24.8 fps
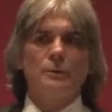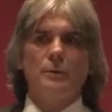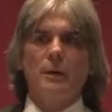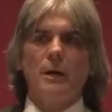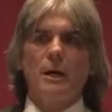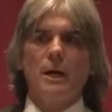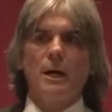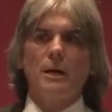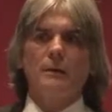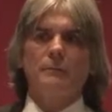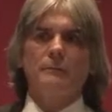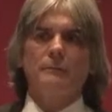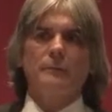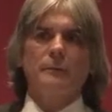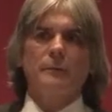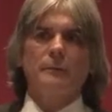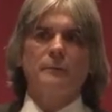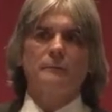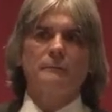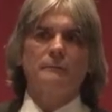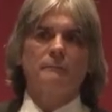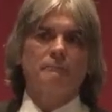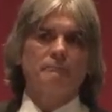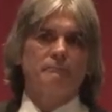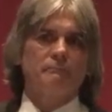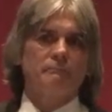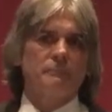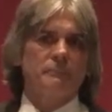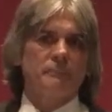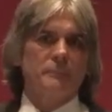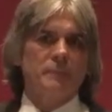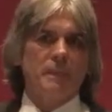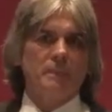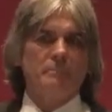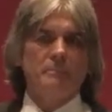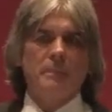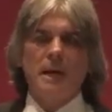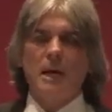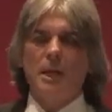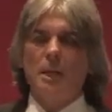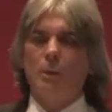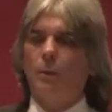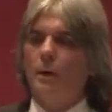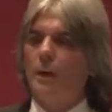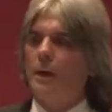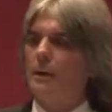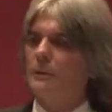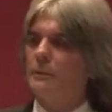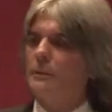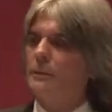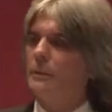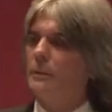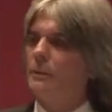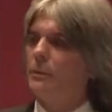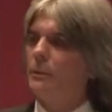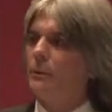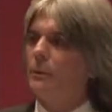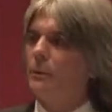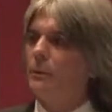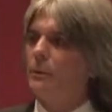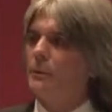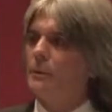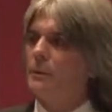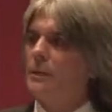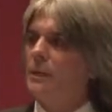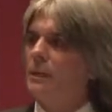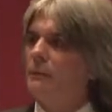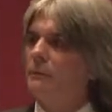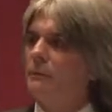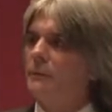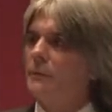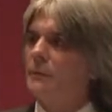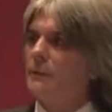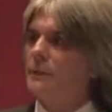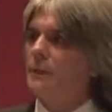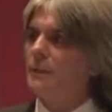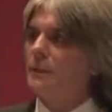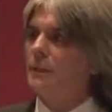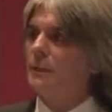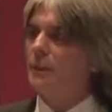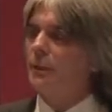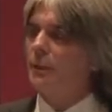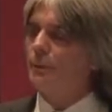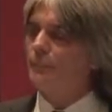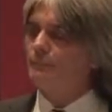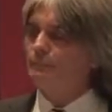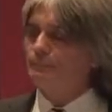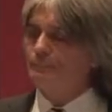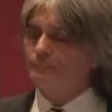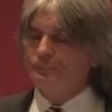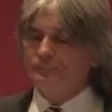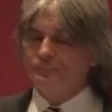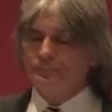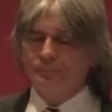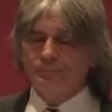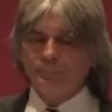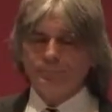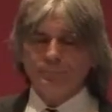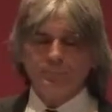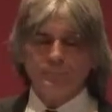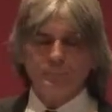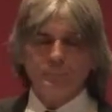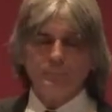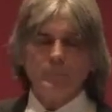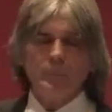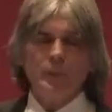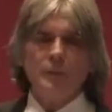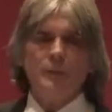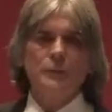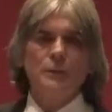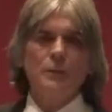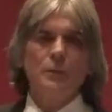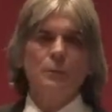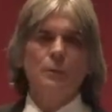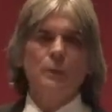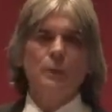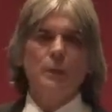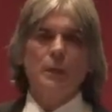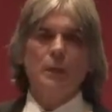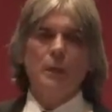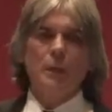drive of say, Palo Alto or San Francisco. So we're